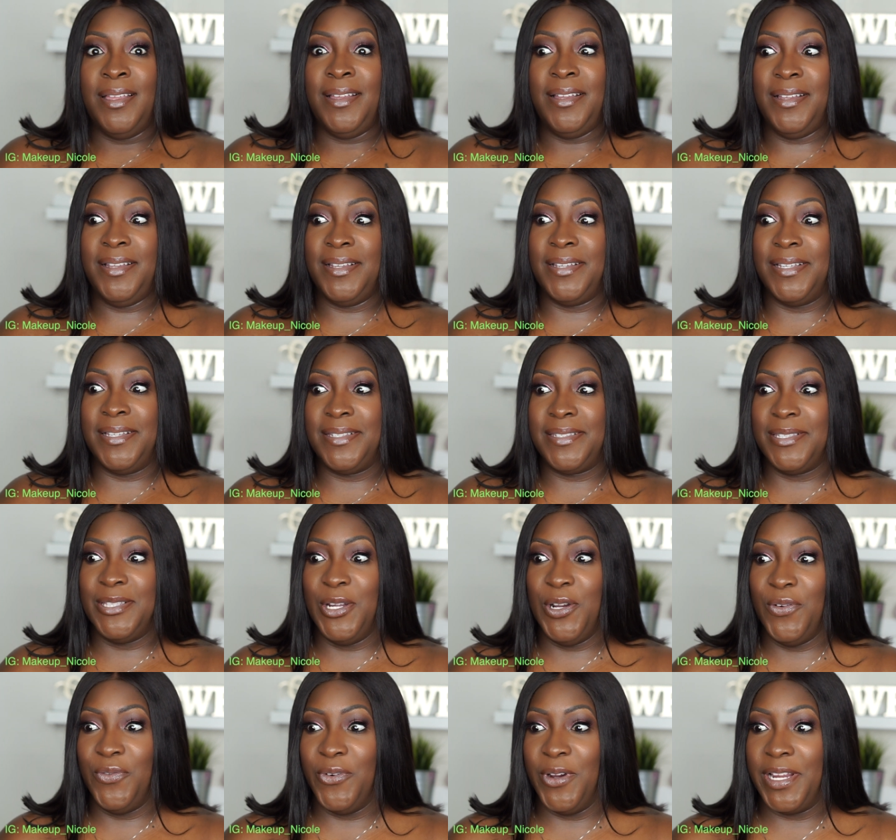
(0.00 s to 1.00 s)
it's
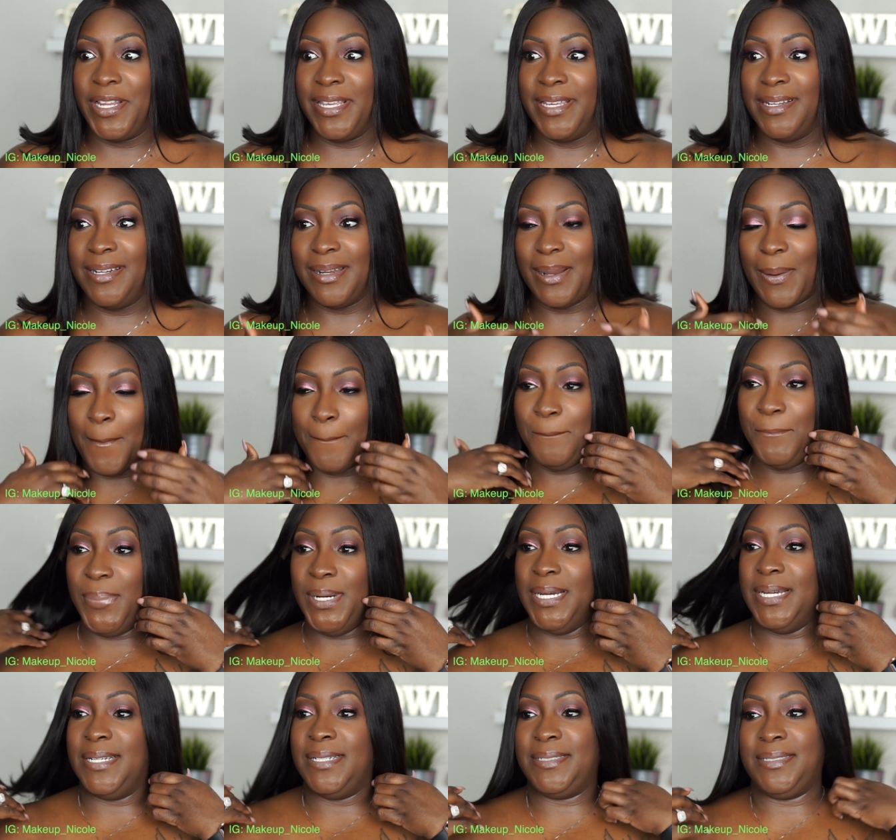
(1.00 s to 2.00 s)
nerve-wracking.
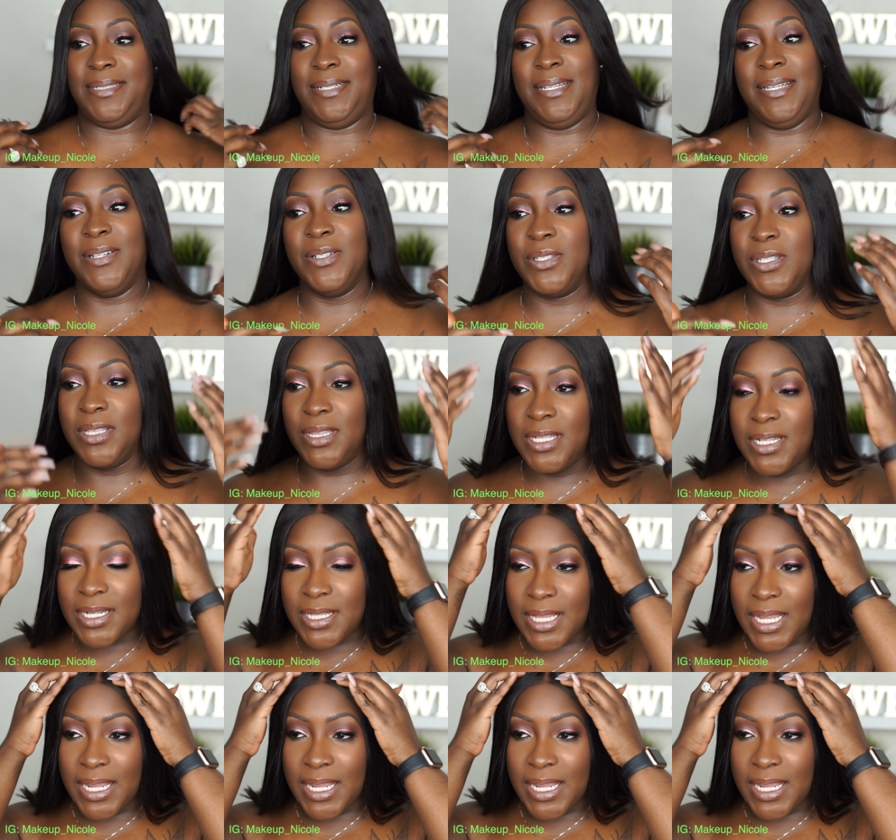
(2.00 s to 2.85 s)
But here's a look,